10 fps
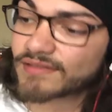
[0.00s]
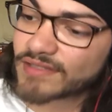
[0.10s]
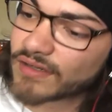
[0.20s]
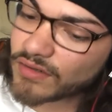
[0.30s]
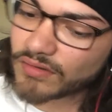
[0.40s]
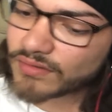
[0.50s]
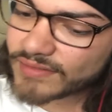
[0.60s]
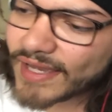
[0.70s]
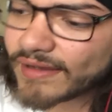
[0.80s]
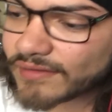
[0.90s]
So
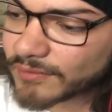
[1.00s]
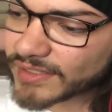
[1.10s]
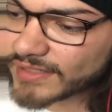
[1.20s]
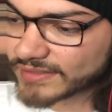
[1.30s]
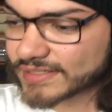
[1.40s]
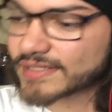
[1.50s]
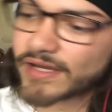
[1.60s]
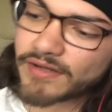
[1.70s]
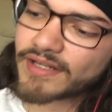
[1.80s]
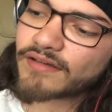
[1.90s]
yeah, we got the
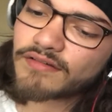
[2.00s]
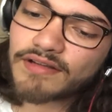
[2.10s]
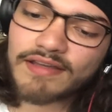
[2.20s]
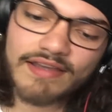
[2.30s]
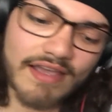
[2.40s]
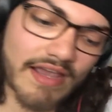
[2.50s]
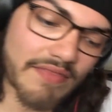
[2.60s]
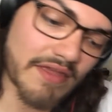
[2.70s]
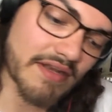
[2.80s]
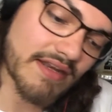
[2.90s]
snare down,
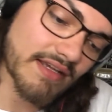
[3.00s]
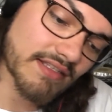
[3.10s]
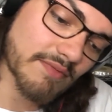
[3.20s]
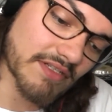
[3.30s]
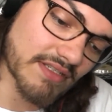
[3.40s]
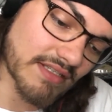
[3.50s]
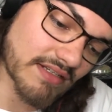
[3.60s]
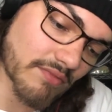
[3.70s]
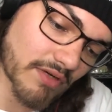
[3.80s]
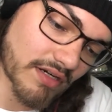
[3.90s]
and then next we just need
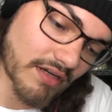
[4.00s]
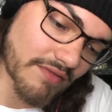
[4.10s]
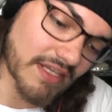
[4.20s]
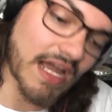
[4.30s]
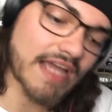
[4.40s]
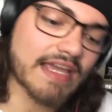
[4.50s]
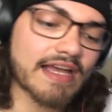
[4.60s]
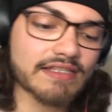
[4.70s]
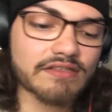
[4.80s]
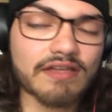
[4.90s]
to work on the
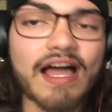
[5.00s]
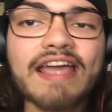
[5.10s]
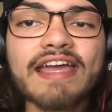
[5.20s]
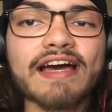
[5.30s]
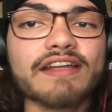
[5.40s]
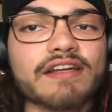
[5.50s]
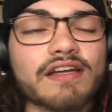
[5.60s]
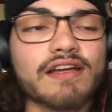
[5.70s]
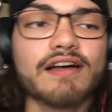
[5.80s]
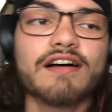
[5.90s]
hi-hat. So the hi-hat,
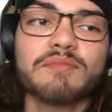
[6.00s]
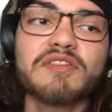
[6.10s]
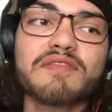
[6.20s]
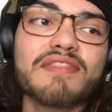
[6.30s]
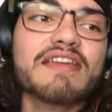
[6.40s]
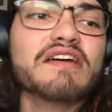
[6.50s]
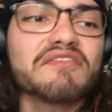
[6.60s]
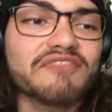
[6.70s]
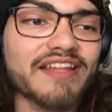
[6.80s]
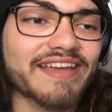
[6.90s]
you can think
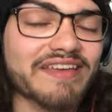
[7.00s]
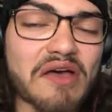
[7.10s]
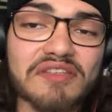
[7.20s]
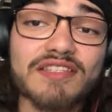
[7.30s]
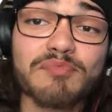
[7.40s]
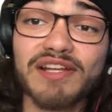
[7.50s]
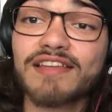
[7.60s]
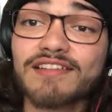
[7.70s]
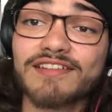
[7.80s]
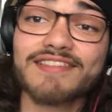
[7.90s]
of like a
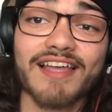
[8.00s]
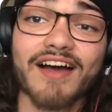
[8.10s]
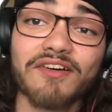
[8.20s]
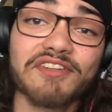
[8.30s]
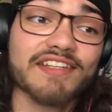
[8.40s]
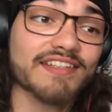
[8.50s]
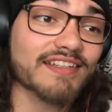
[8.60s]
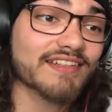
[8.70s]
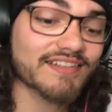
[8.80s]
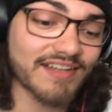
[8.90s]
sprinkler sound
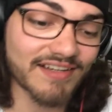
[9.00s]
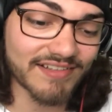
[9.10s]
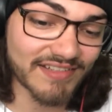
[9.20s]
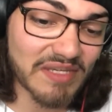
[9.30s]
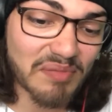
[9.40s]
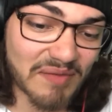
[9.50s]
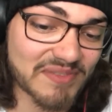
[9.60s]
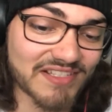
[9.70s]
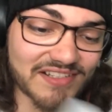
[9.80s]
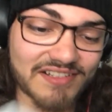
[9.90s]
in a hip-hop
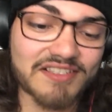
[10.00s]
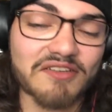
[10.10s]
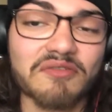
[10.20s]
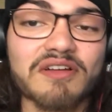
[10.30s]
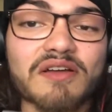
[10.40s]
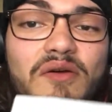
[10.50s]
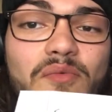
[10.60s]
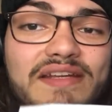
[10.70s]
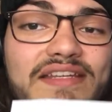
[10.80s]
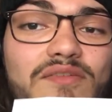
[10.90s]
song, so
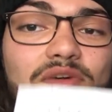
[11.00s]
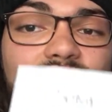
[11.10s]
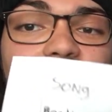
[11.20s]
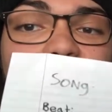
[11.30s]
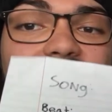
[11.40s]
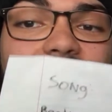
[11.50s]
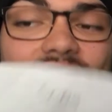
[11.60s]
we need to work on the